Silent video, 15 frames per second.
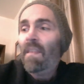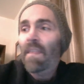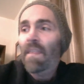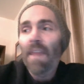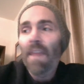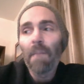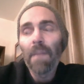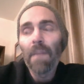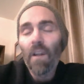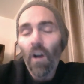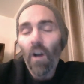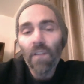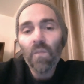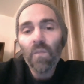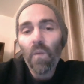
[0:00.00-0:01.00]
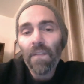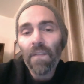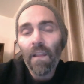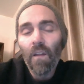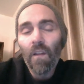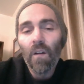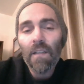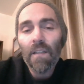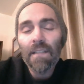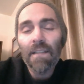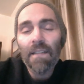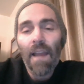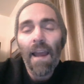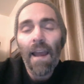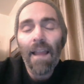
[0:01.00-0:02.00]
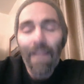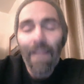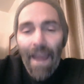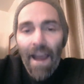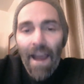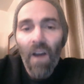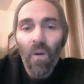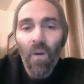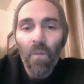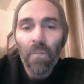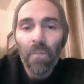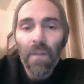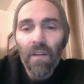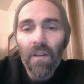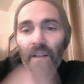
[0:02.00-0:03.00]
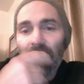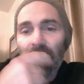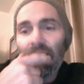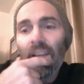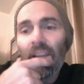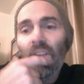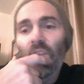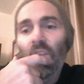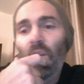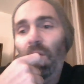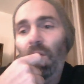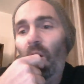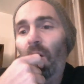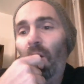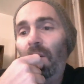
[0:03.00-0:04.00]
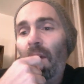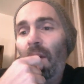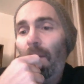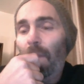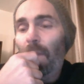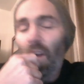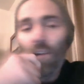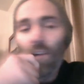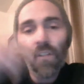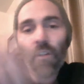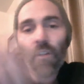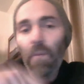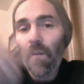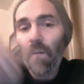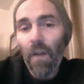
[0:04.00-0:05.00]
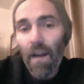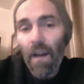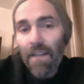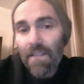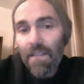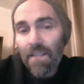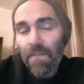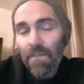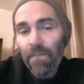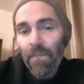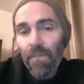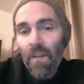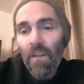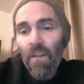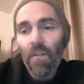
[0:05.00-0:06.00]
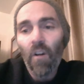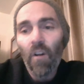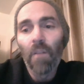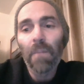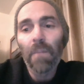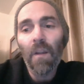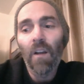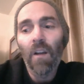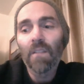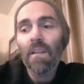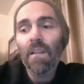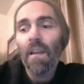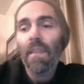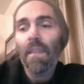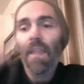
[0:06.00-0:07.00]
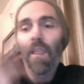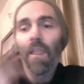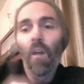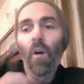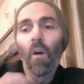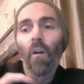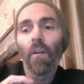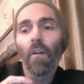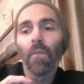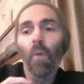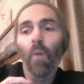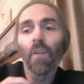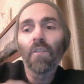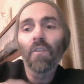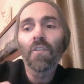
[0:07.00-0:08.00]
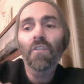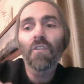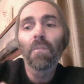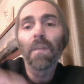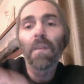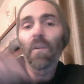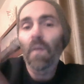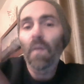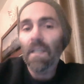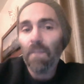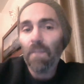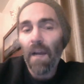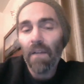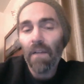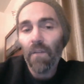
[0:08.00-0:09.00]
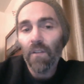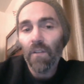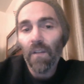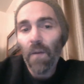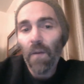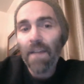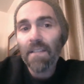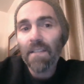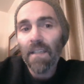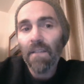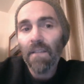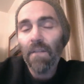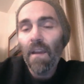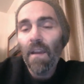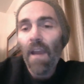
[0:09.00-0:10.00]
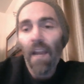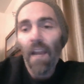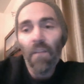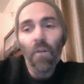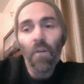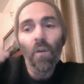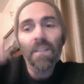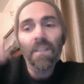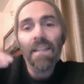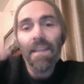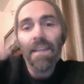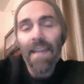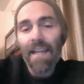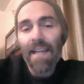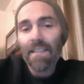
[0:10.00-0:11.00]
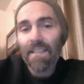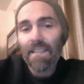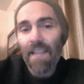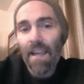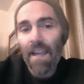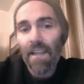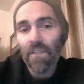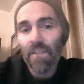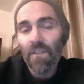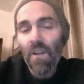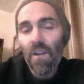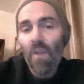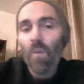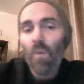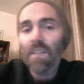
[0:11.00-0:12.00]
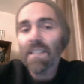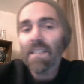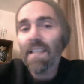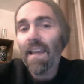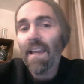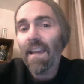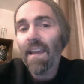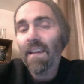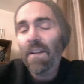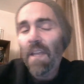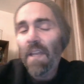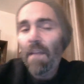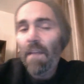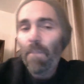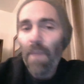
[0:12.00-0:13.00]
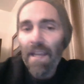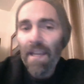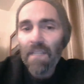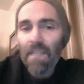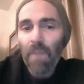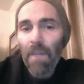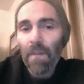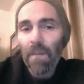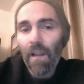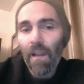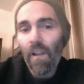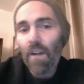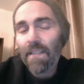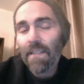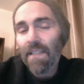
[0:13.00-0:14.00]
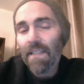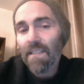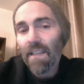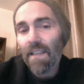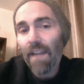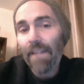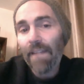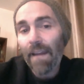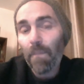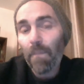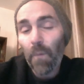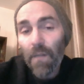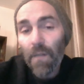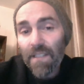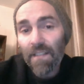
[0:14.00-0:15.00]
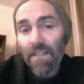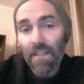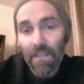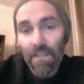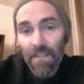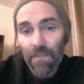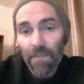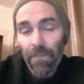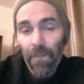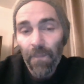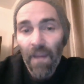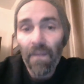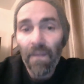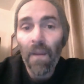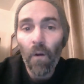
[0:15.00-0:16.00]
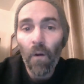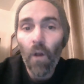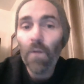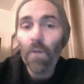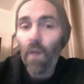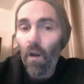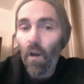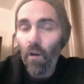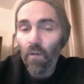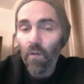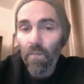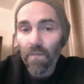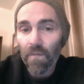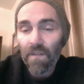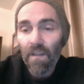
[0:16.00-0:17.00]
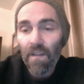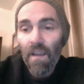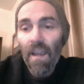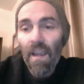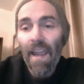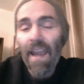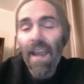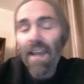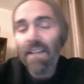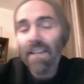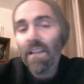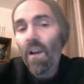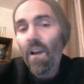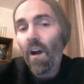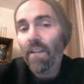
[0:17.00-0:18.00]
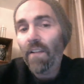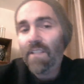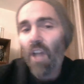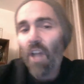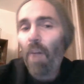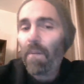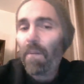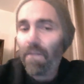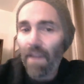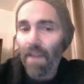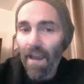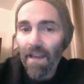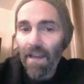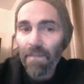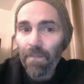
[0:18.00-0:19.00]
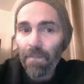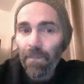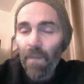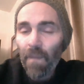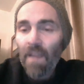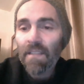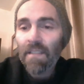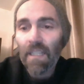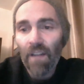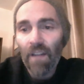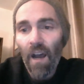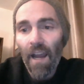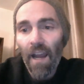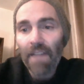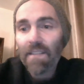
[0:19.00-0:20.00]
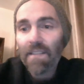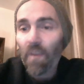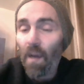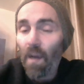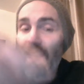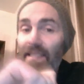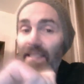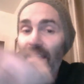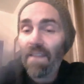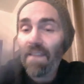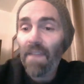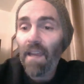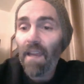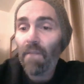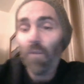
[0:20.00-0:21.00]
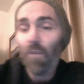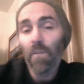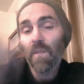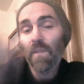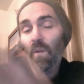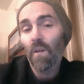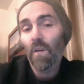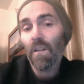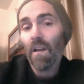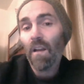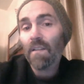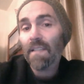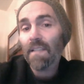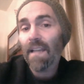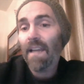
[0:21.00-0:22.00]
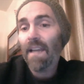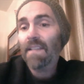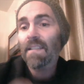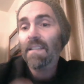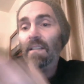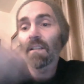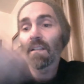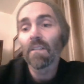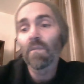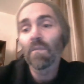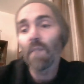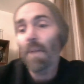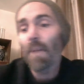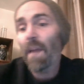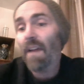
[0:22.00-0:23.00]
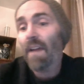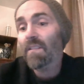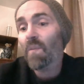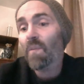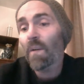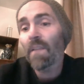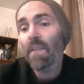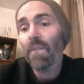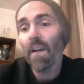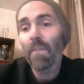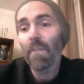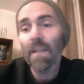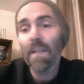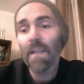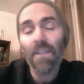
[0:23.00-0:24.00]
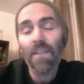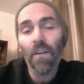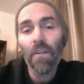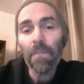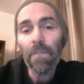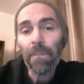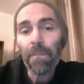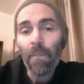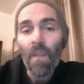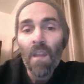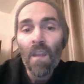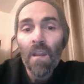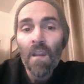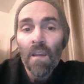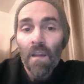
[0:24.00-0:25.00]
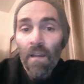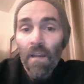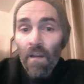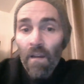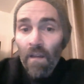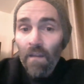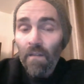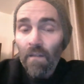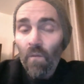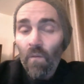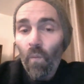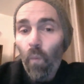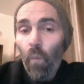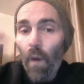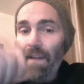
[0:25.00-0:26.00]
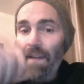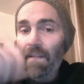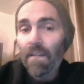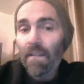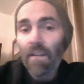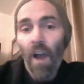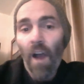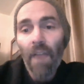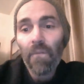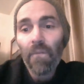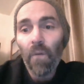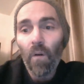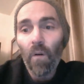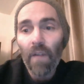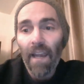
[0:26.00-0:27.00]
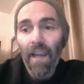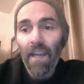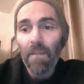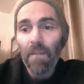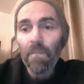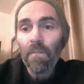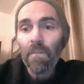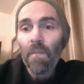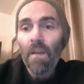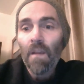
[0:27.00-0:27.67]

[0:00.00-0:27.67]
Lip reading: they're beyond what the law can allow because you've gone beyond human rights, you've gone beyond the law of what you should be doing as part of your directive, and you've gone to the next stage, which is saying these people are locked inside like prisoners in their own homes. And on top of that, tonight, so I stayed there from 2 o'clock today till about 25 minutes ago. When nightfall came,